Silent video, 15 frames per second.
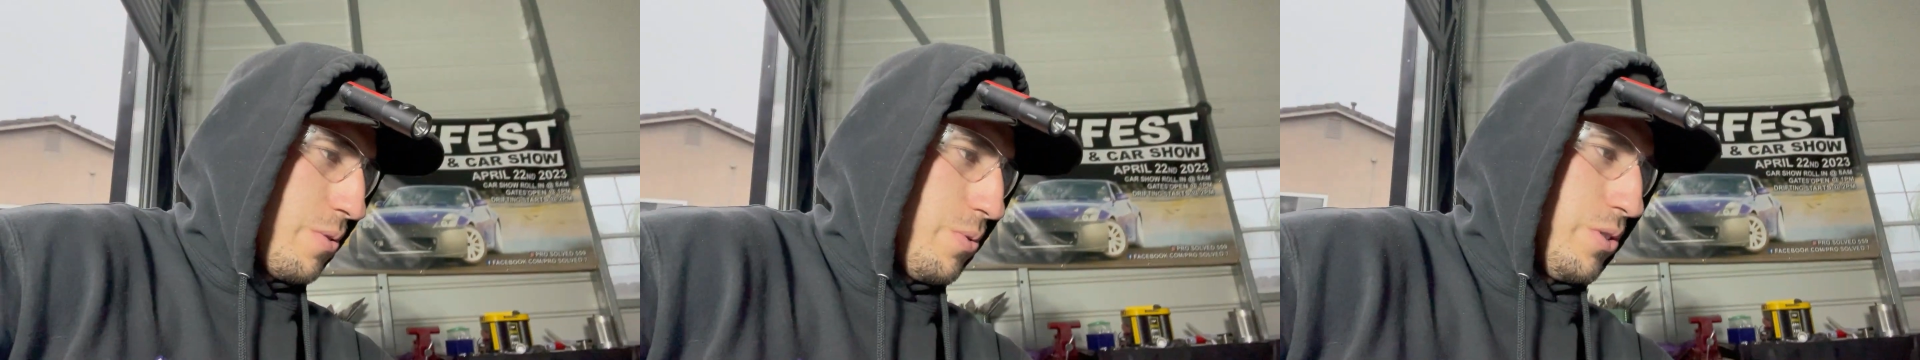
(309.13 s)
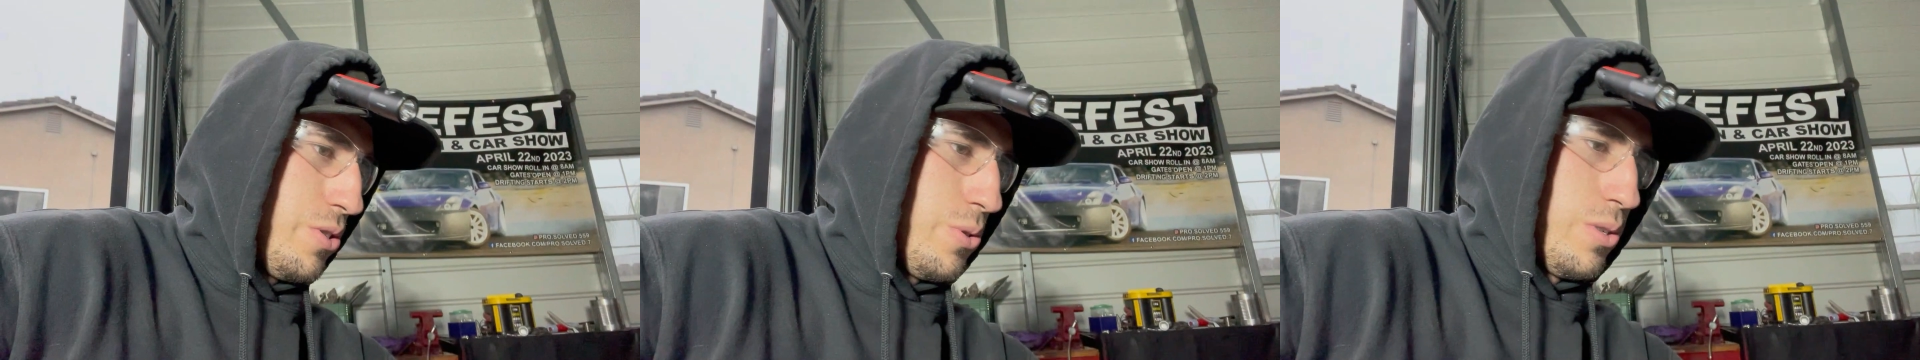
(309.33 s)

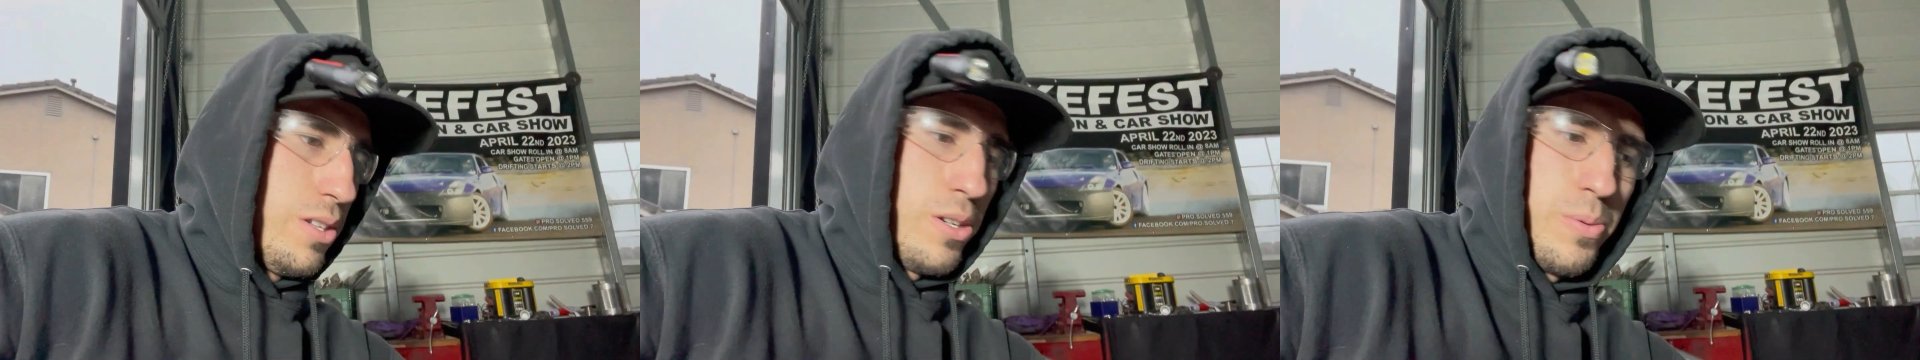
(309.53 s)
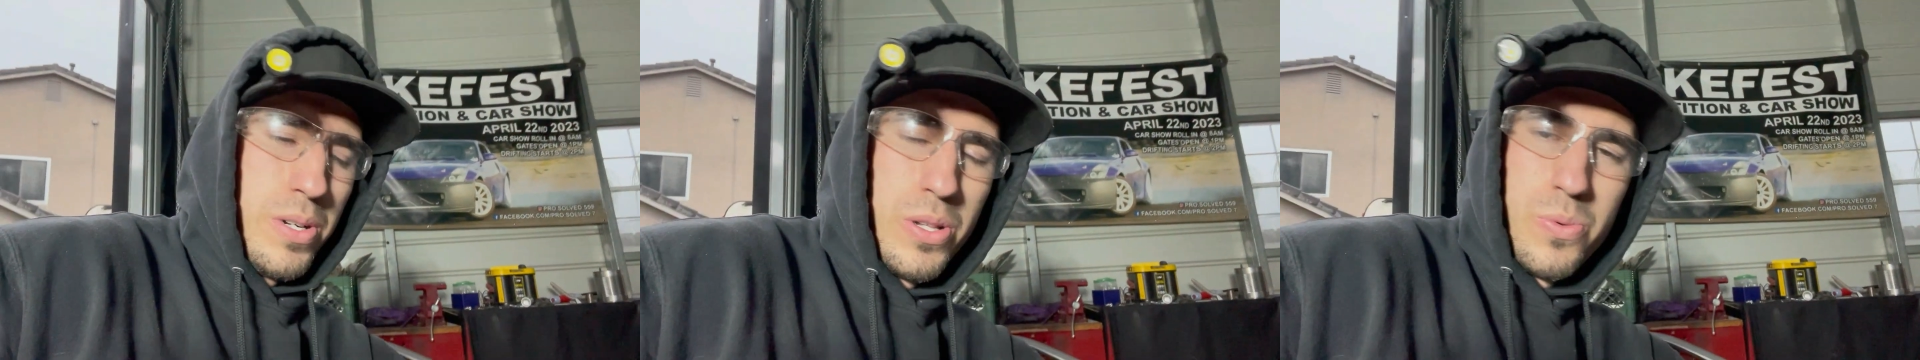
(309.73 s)
we'll do a
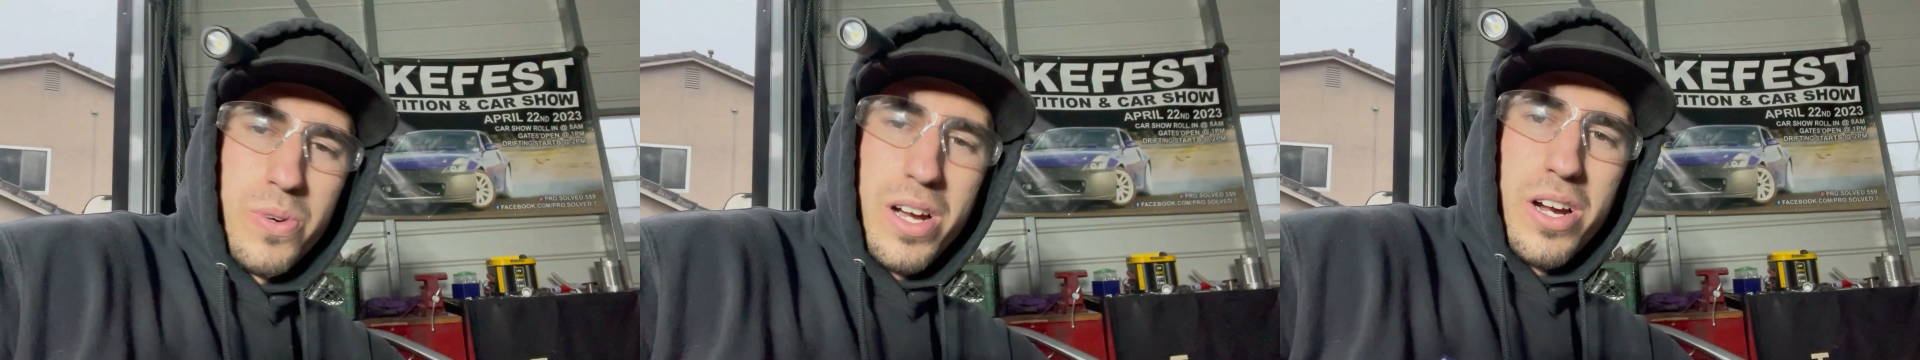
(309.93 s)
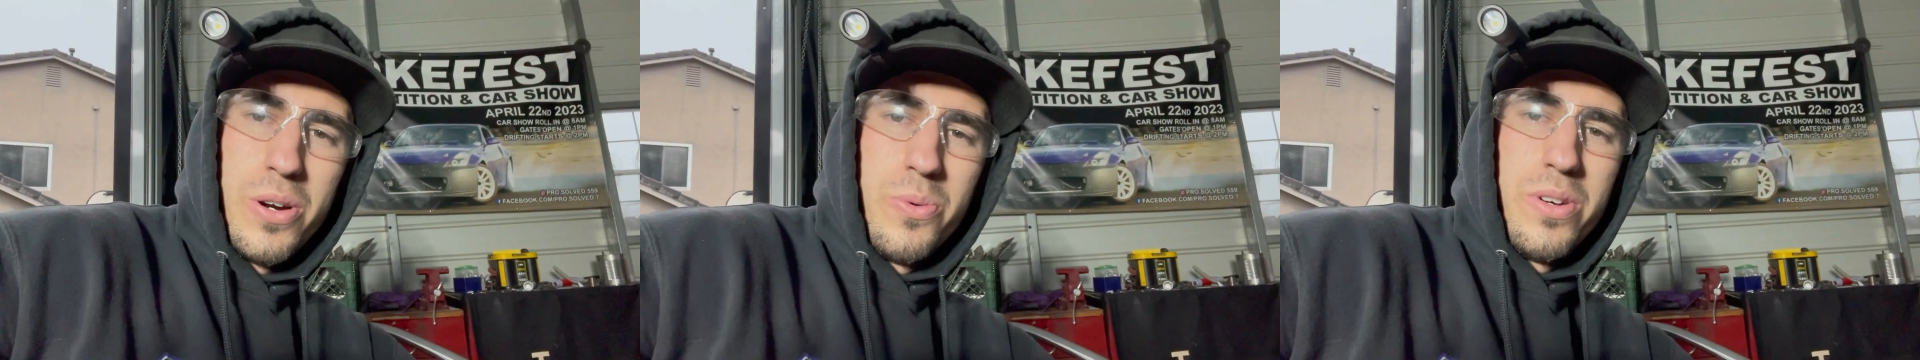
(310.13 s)
little bit of the
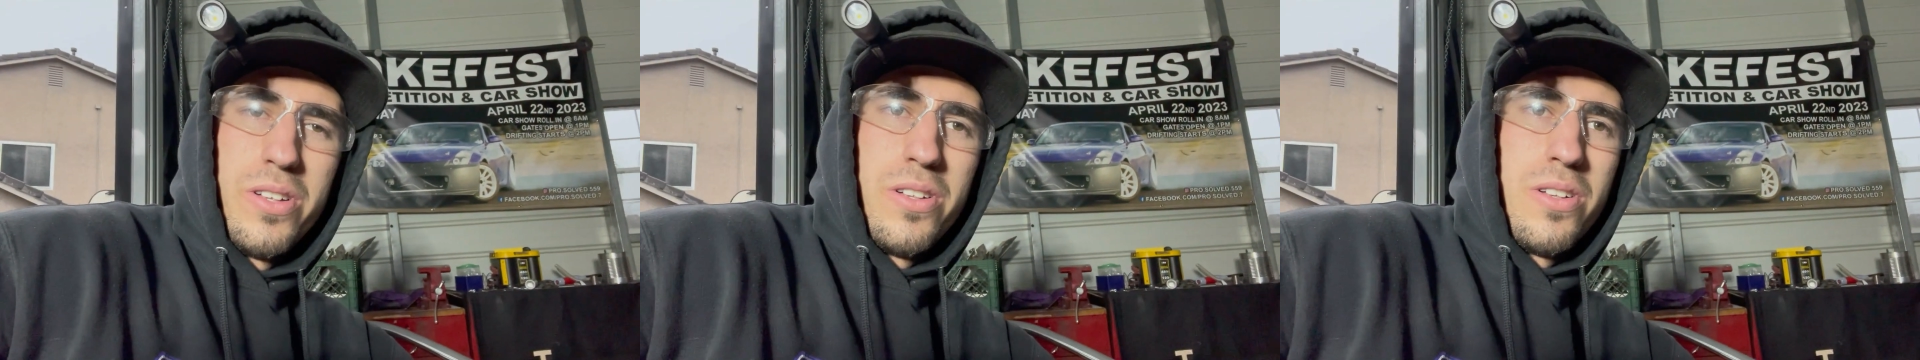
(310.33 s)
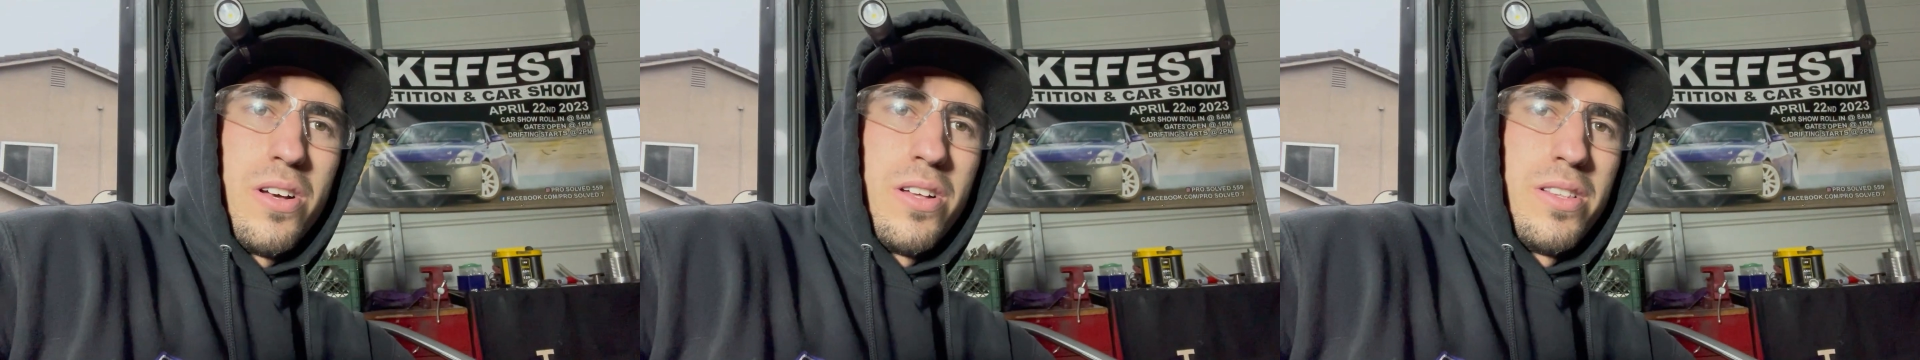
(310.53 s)
wire wheel
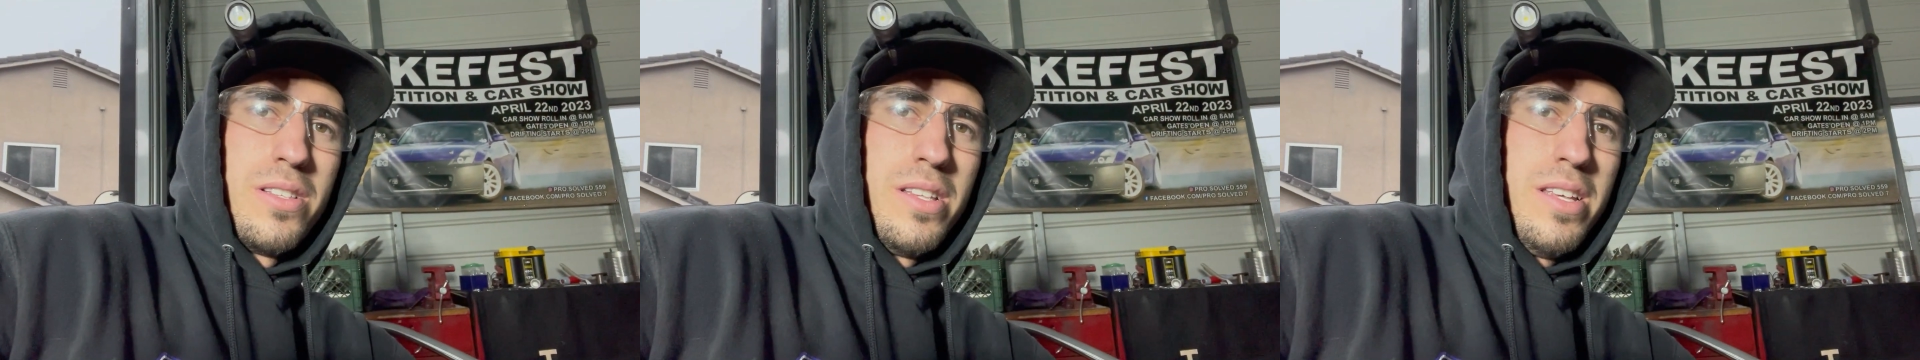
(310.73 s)
on